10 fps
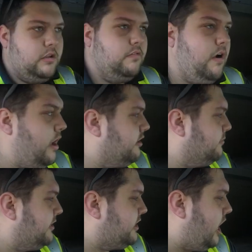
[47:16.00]
Right,
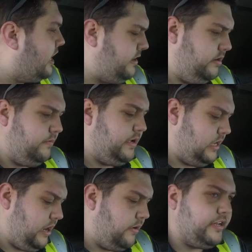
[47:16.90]
we're done. We're
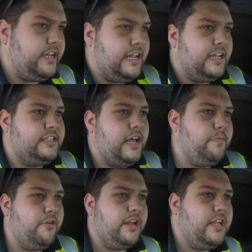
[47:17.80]
loaded at
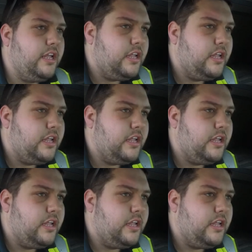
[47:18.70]
Tetbury.